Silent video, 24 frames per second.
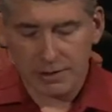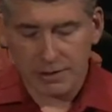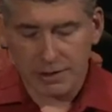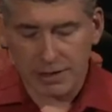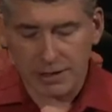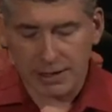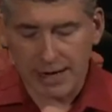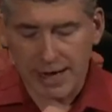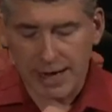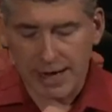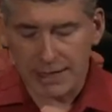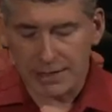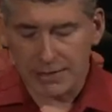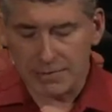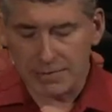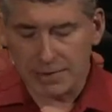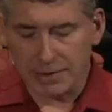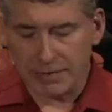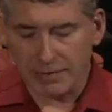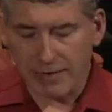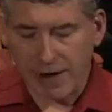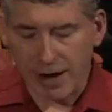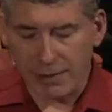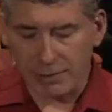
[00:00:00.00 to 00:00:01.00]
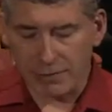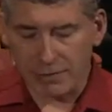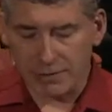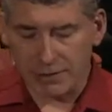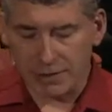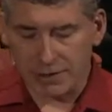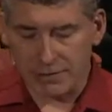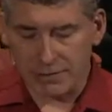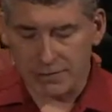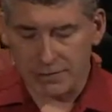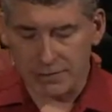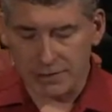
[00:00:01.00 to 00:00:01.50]
Then he asked me if I was
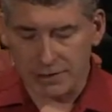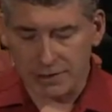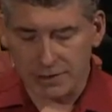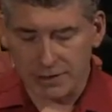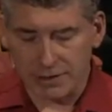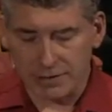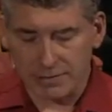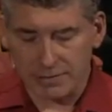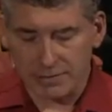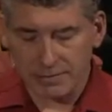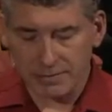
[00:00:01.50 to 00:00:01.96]
interested,